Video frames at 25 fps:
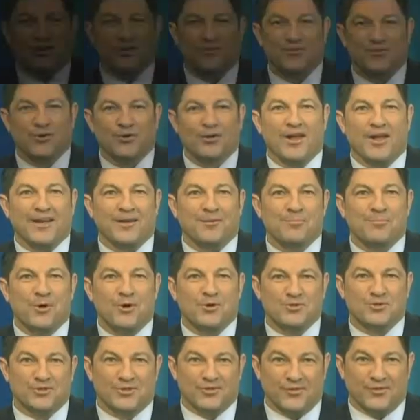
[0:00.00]
If you're
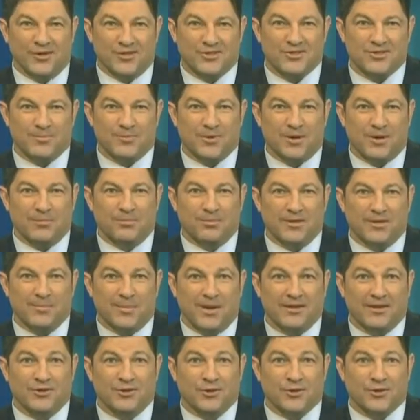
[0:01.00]
like most of us, you
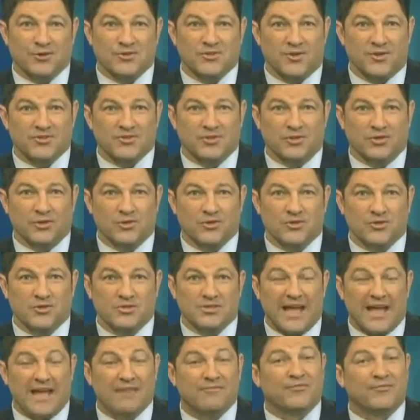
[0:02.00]
probably made New Year's
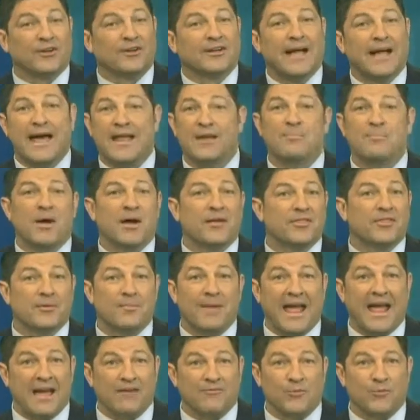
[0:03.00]
resolutions and forgot
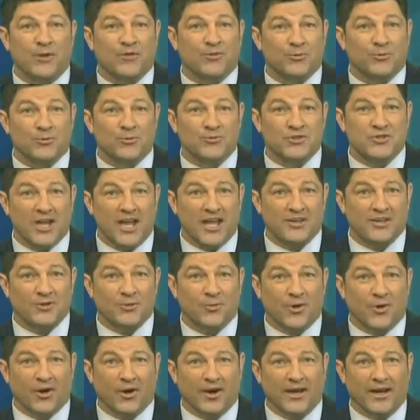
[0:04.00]
about them halfway through
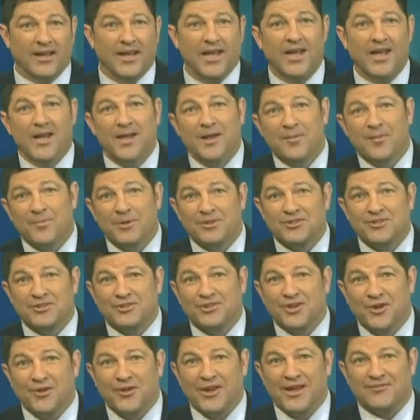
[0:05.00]
January,
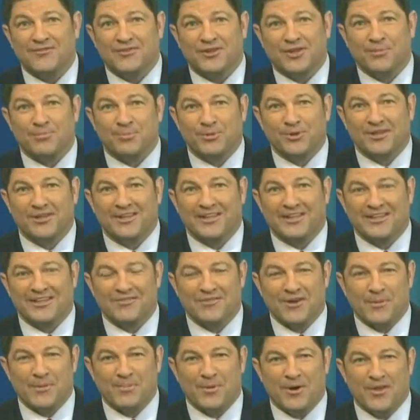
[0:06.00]
but you don't have to
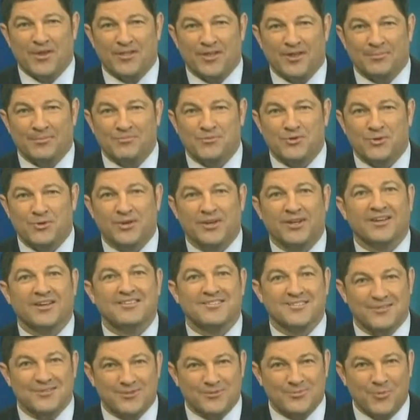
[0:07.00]
completely give up on them.
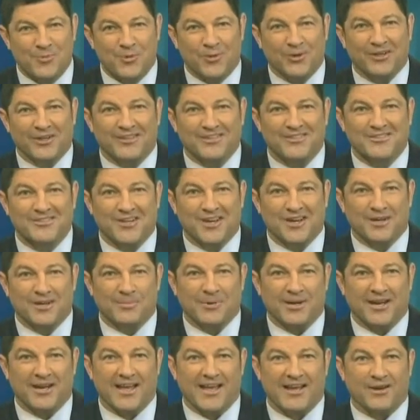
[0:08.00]
Joining us this morning to
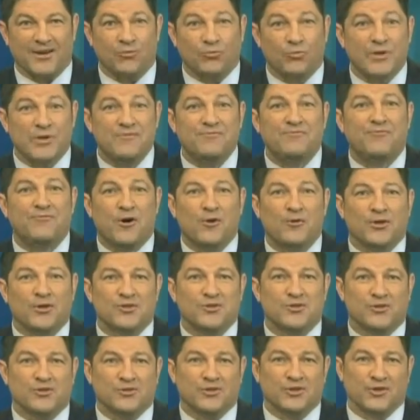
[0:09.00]
talk about how to
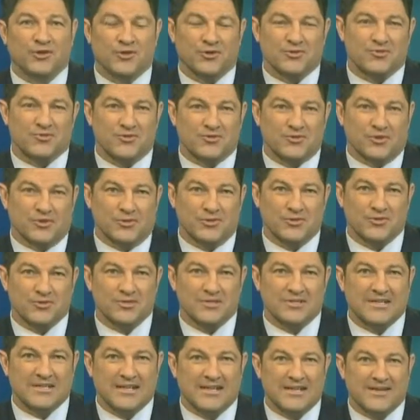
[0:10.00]
refocus your New Year's
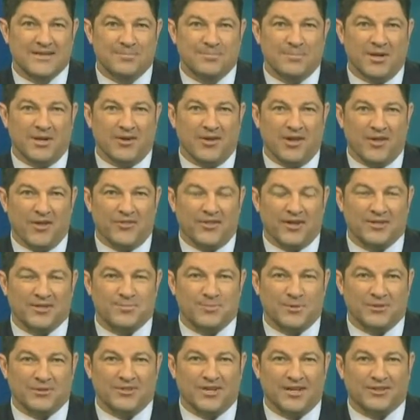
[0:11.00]
resolutions, mental
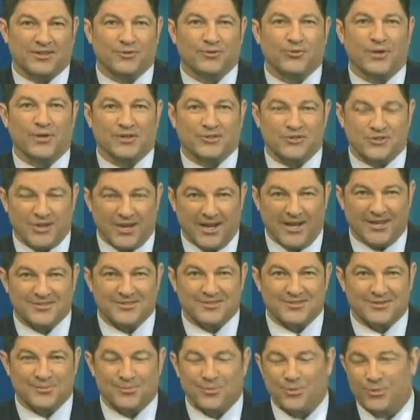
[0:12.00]
health expert Dr. Greg
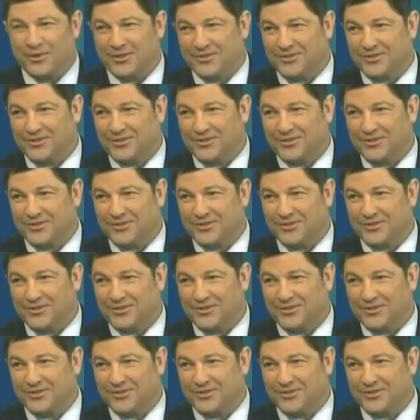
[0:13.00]
Jantz. Good